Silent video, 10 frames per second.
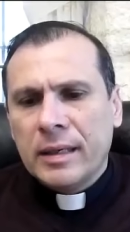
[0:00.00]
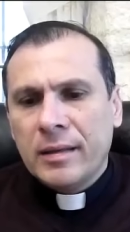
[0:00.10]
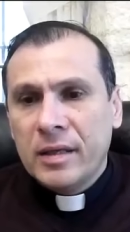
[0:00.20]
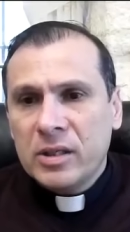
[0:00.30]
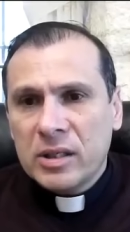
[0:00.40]

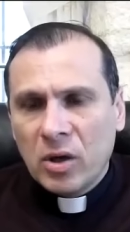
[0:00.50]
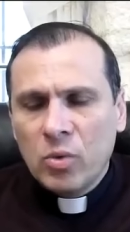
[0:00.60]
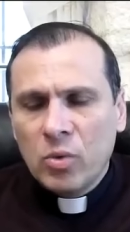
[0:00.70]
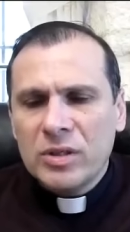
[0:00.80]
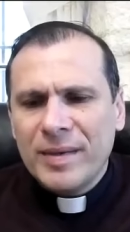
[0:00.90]
This has
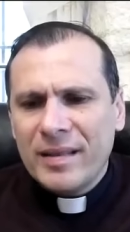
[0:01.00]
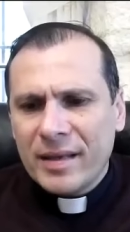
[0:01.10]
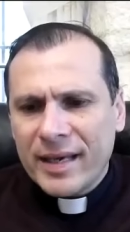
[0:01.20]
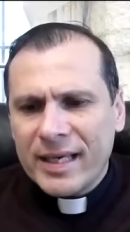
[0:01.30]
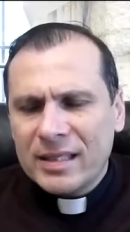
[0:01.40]
always been
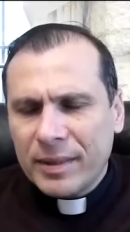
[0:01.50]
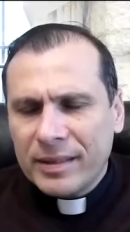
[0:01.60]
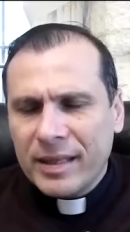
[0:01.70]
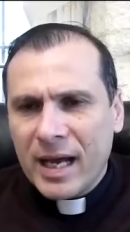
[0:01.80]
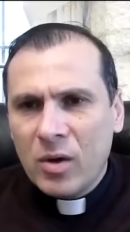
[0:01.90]
the case,
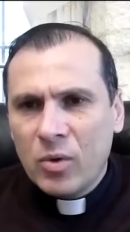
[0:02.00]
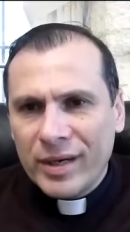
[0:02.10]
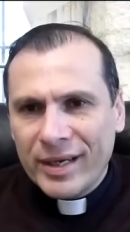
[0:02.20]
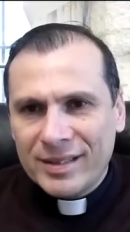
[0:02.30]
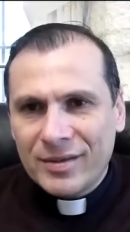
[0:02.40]
but now
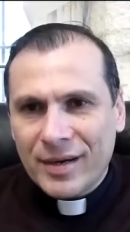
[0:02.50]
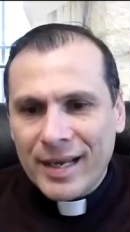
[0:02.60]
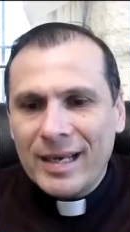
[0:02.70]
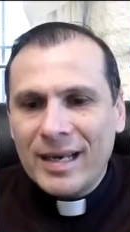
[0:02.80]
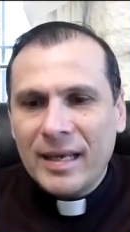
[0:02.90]
it's
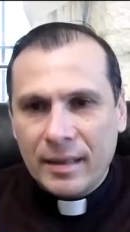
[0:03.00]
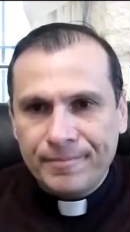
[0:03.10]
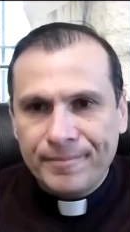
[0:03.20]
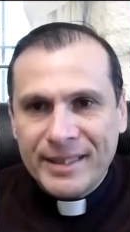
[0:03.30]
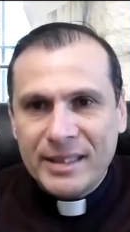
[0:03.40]
really
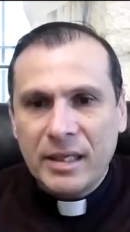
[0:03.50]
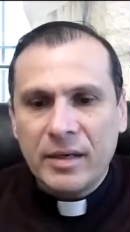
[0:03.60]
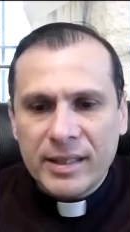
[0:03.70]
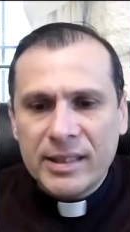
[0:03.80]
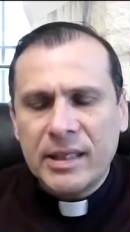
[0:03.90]
a
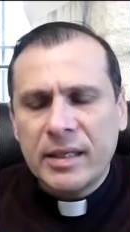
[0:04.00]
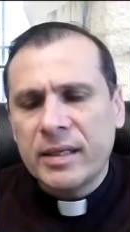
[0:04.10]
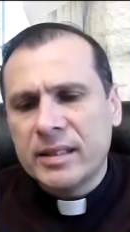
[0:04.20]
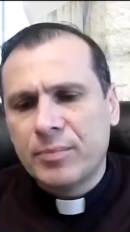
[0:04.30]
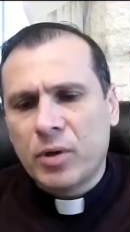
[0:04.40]
serious,
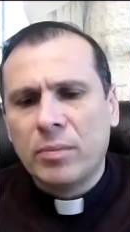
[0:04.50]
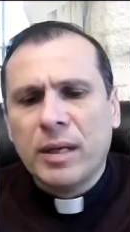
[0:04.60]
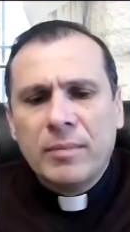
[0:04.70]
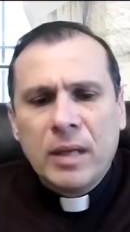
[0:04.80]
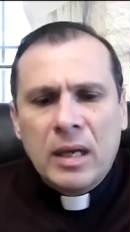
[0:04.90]
serious
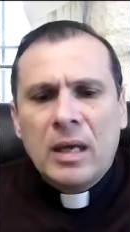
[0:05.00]
problem.